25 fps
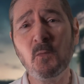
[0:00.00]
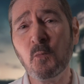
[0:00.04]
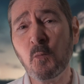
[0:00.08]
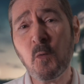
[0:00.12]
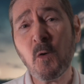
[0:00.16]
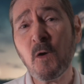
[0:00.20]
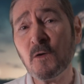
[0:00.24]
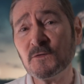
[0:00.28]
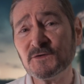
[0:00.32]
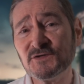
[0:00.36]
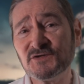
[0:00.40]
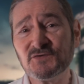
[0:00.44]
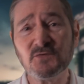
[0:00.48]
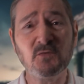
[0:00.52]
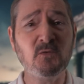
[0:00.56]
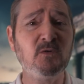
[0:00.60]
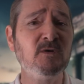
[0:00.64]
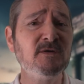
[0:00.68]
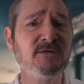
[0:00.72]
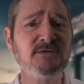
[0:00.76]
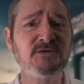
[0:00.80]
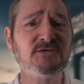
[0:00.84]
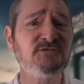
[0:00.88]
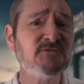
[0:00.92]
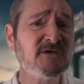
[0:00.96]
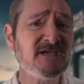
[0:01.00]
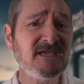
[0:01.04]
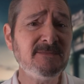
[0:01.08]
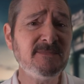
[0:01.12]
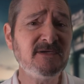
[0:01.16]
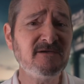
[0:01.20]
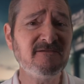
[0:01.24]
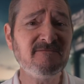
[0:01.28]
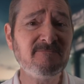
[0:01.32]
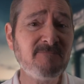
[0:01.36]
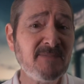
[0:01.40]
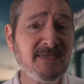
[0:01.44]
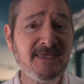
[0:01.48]
watched or dreaming
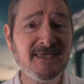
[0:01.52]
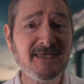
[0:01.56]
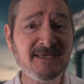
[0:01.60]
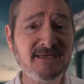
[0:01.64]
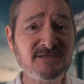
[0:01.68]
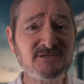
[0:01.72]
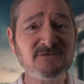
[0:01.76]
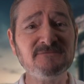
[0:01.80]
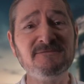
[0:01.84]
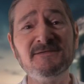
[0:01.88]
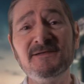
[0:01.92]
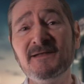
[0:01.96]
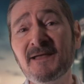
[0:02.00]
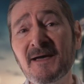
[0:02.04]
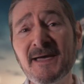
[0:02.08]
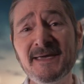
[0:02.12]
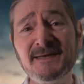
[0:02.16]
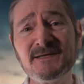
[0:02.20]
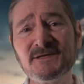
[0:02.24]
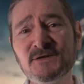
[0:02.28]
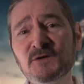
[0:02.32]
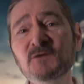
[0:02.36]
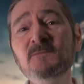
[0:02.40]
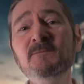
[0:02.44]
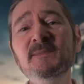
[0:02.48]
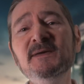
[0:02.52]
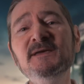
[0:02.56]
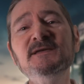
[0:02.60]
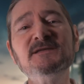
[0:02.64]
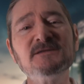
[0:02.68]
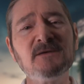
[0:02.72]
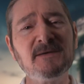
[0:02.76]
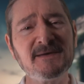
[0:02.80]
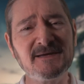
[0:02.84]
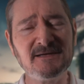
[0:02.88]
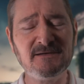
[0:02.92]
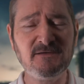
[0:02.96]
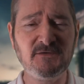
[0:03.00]
of beings of light could be
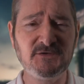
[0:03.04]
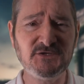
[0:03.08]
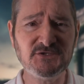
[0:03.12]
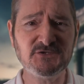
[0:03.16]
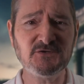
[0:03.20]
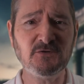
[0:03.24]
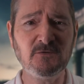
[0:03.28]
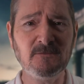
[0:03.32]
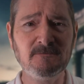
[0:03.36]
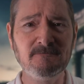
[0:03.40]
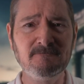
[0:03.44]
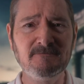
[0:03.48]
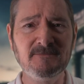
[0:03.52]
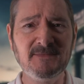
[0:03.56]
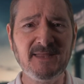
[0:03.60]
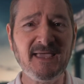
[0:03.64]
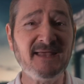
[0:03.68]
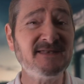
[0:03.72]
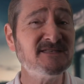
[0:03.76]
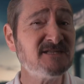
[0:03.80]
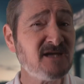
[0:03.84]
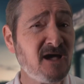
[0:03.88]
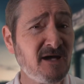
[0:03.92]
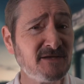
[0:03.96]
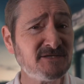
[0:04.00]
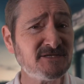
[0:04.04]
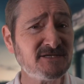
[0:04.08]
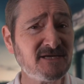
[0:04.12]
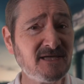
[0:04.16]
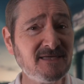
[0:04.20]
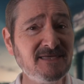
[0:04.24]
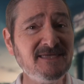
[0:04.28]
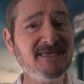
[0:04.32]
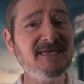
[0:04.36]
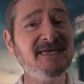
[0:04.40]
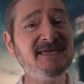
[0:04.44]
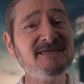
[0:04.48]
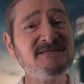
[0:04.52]
psychological. Antarctica
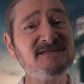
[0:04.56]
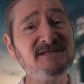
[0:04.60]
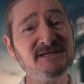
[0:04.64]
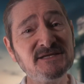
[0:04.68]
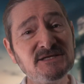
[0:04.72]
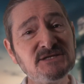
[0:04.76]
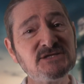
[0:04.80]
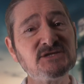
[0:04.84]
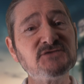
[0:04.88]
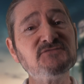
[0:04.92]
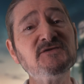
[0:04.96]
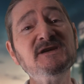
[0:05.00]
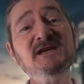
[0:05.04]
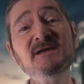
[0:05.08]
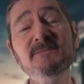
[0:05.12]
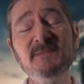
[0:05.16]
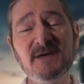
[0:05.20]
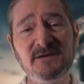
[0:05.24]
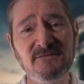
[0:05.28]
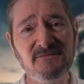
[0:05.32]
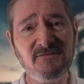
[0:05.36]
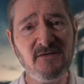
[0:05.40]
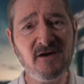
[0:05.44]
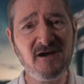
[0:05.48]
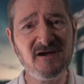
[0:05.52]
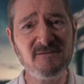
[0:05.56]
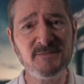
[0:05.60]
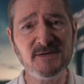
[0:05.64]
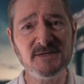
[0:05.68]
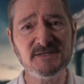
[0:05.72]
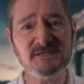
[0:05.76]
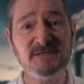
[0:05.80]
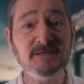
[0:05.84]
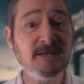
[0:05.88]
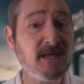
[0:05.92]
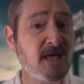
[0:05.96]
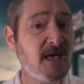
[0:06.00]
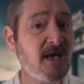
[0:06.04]
is an extreme environment,
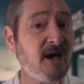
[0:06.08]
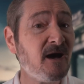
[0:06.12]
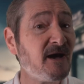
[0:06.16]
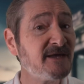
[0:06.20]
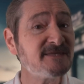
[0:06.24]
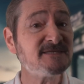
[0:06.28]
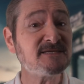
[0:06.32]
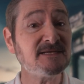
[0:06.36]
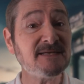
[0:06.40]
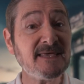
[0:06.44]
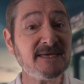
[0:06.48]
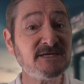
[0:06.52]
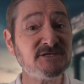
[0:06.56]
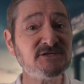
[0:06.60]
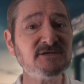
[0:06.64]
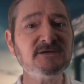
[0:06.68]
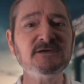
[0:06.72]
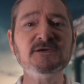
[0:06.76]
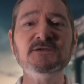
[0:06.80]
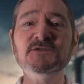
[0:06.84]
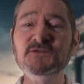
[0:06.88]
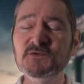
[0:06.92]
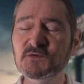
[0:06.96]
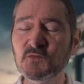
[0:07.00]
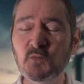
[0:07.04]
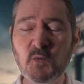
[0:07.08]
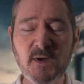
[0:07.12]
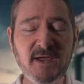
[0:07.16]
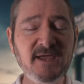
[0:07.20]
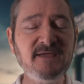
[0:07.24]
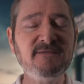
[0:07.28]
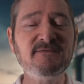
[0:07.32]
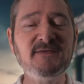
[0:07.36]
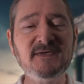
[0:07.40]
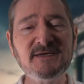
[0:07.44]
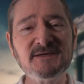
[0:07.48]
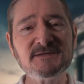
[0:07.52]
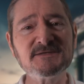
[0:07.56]
and isolation can do weird
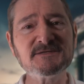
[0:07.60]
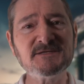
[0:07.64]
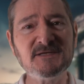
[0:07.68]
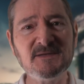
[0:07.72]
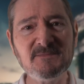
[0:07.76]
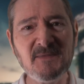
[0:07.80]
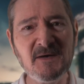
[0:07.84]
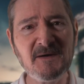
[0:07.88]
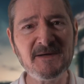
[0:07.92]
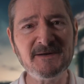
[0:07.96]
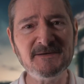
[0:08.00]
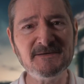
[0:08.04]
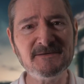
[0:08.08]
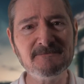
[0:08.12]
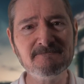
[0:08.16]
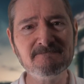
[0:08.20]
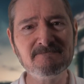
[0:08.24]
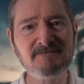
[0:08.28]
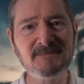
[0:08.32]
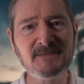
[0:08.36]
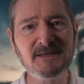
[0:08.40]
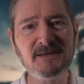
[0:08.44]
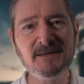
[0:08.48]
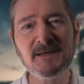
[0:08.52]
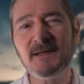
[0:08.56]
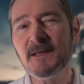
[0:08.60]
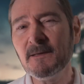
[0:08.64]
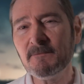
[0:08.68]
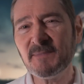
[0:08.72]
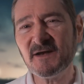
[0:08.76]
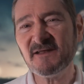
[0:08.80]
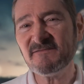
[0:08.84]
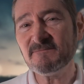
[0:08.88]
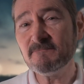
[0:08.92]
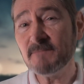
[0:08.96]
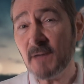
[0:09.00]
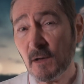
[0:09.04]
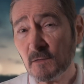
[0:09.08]
things to the mind. But
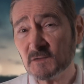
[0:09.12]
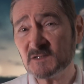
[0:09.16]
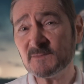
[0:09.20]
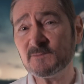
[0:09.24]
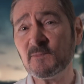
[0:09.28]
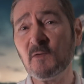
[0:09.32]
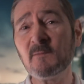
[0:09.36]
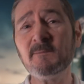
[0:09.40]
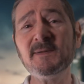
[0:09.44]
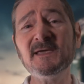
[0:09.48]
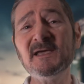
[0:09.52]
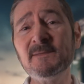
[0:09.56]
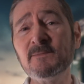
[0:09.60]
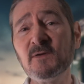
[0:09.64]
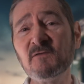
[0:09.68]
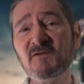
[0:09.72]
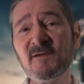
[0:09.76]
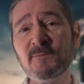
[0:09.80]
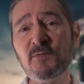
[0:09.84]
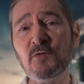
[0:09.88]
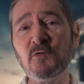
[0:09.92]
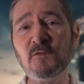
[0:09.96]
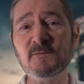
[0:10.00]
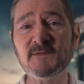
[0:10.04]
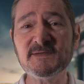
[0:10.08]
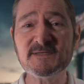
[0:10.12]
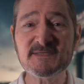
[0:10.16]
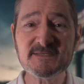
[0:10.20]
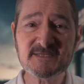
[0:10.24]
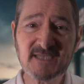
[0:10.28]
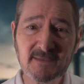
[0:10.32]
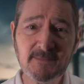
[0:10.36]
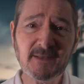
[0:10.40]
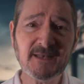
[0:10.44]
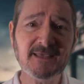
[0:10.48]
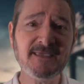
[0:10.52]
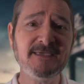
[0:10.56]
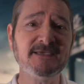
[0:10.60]
if multiple people report
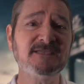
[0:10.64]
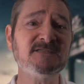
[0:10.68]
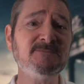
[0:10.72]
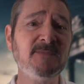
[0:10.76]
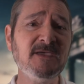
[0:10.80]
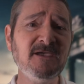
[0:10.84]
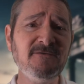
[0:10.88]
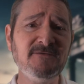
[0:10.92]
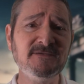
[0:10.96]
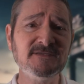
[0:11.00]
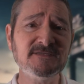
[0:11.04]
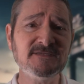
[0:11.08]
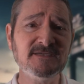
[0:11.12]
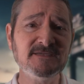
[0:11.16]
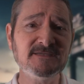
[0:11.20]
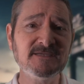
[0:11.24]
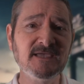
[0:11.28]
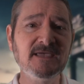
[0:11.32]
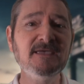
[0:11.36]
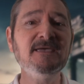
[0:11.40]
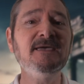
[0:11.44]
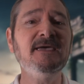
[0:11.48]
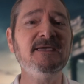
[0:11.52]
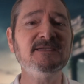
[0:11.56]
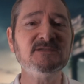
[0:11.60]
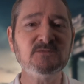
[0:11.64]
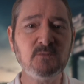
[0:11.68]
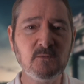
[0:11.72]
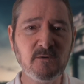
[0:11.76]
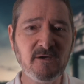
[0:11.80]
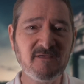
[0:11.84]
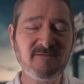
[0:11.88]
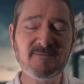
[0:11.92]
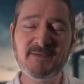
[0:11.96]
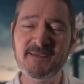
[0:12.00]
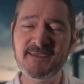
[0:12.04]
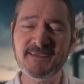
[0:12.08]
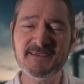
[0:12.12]
similar experiences, it's
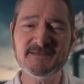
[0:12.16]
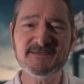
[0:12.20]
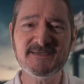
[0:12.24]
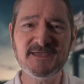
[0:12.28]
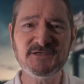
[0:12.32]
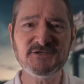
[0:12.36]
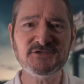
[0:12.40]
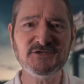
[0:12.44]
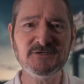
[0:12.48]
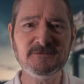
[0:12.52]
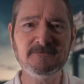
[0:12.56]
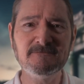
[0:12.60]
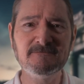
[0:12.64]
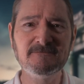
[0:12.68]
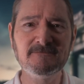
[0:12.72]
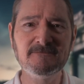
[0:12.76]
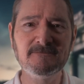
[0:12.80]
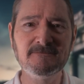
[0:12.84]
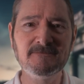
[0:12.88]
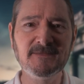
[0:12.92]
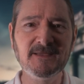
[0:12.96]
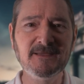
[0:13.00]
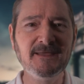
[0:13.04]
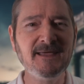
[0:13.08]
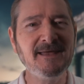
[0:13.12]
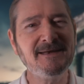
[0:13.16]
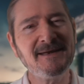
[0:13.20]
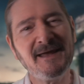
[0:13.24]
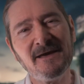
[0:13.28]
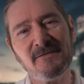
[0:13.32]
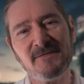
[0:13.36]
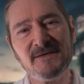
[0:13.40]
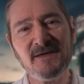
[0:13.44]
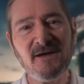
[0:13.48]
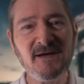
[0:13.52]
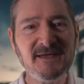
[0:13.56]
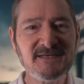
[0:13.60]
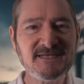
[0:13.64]
worth paying attention. Now,
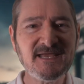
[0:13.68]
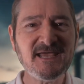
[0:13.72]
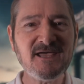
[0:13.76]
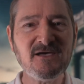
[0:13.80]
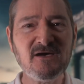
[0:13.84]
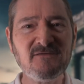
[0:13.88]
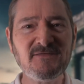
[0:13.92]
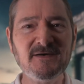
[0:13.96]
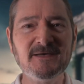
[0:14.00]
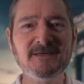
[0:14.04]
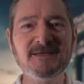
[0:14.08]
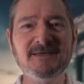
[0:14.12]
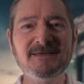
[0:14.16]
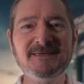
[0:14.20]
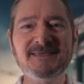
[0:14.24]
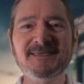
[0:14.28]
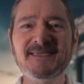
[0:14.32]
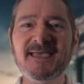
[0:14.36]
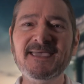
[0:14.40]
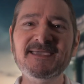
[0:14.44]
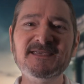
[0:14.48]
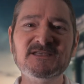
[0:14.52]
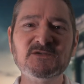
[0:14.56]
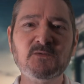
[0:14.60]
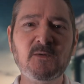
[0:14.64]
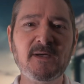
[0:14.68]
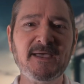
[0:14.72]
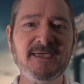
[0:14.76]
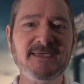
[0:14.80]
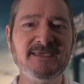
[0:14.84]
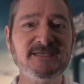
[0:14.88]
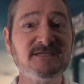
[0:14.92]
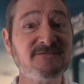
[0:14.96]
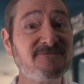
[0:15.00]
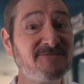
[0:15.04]
the idea of a gateway is